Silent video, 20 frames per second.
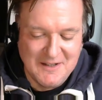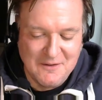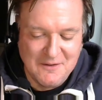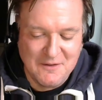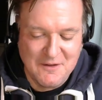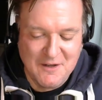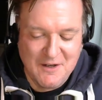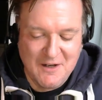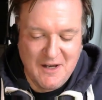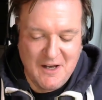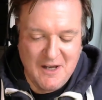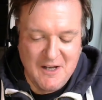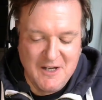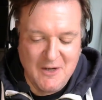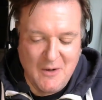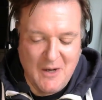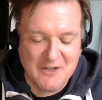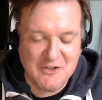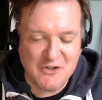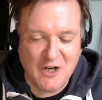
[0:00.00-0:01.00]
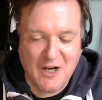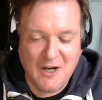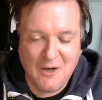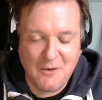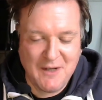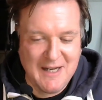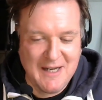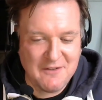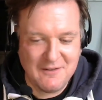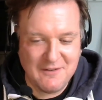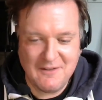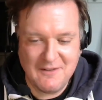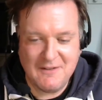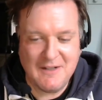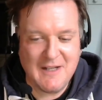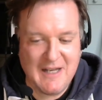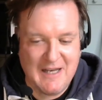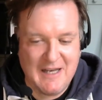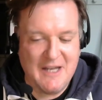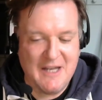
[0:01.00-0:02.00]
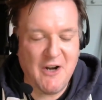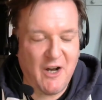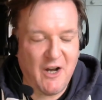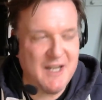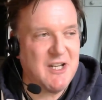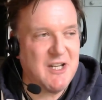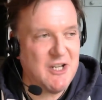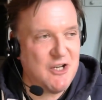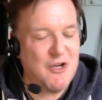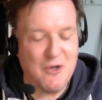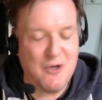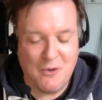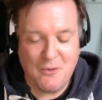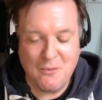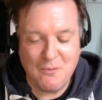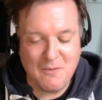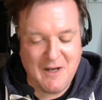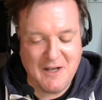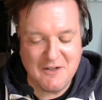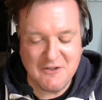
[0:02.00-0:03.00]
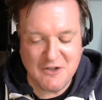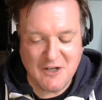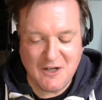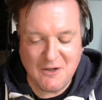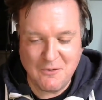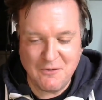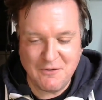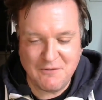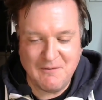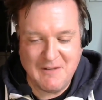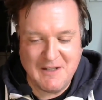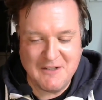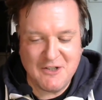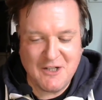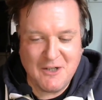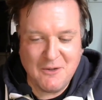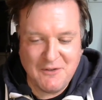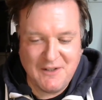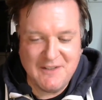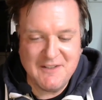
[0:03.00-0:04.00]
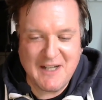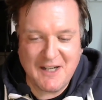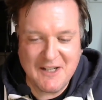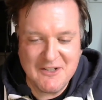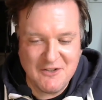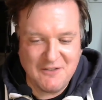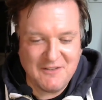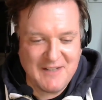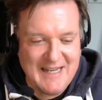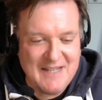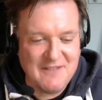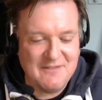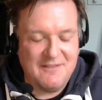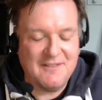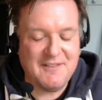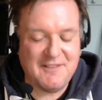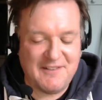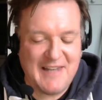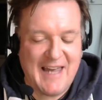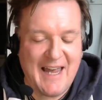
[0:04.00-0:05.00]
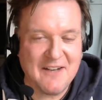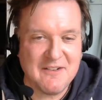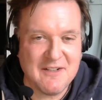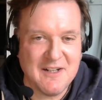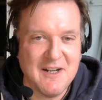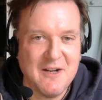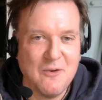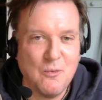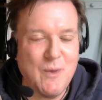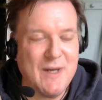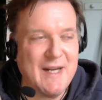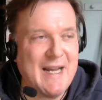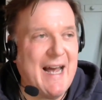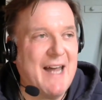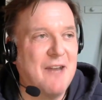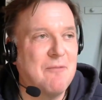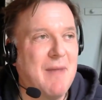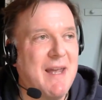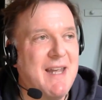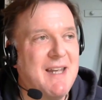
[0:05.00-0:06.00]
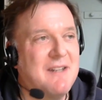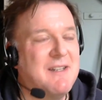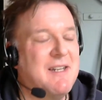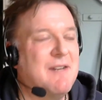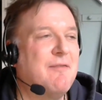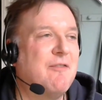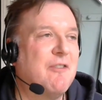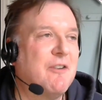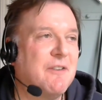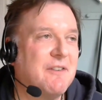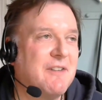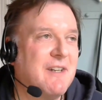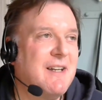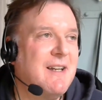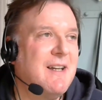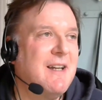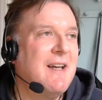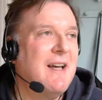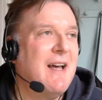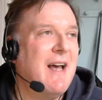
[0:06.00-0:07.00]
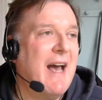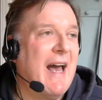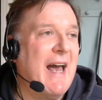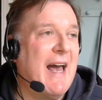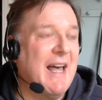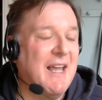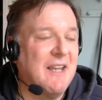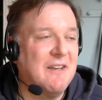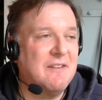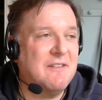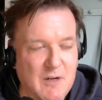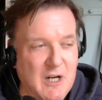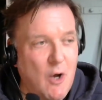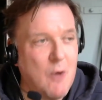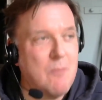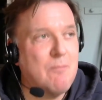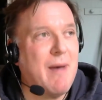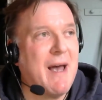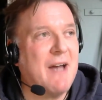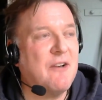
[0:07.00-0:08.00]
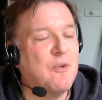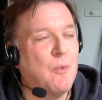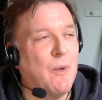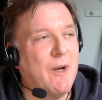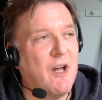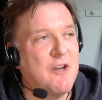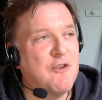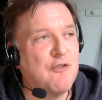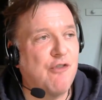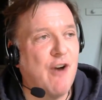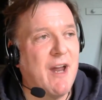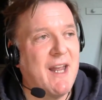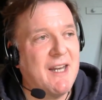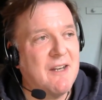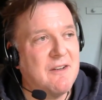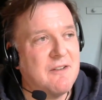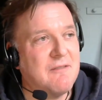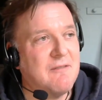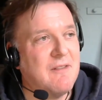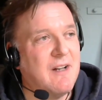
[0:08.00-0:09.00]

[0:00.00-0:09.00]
that a child isn't an IQ. A child's intelligence isn't set. We can make a difference, And going back to when I trained,